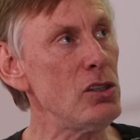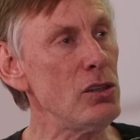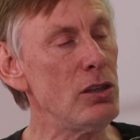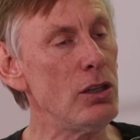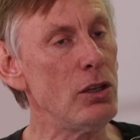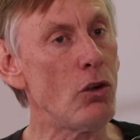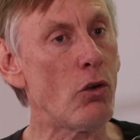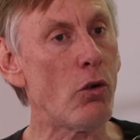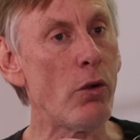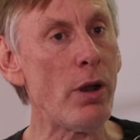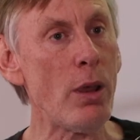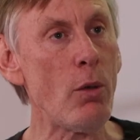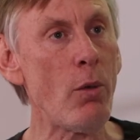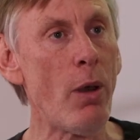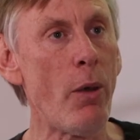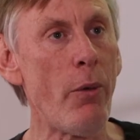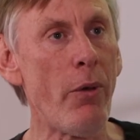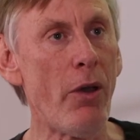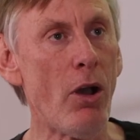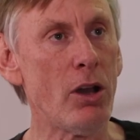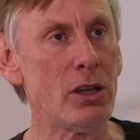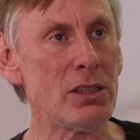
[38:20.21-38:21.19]
to the degree
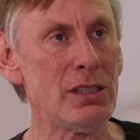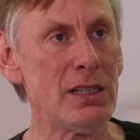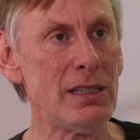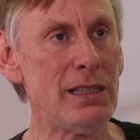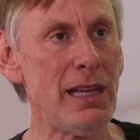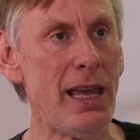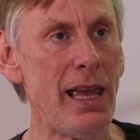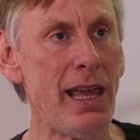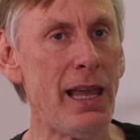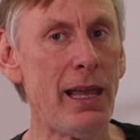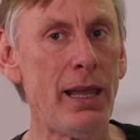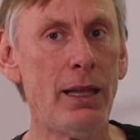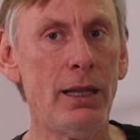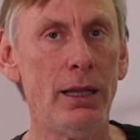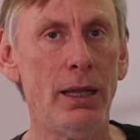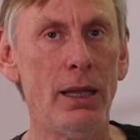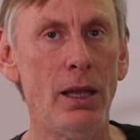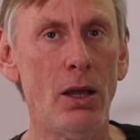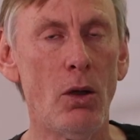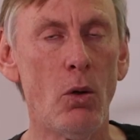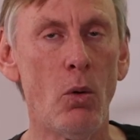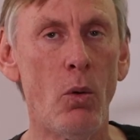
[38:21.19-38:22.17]
where we are today,
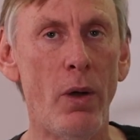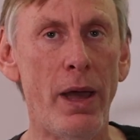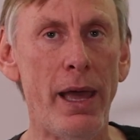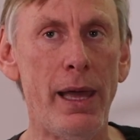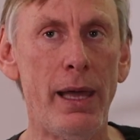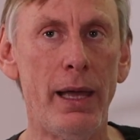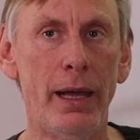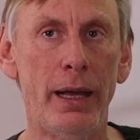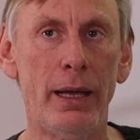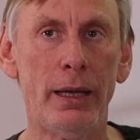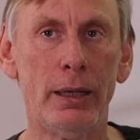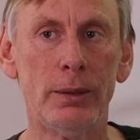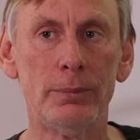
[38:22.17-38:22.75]
where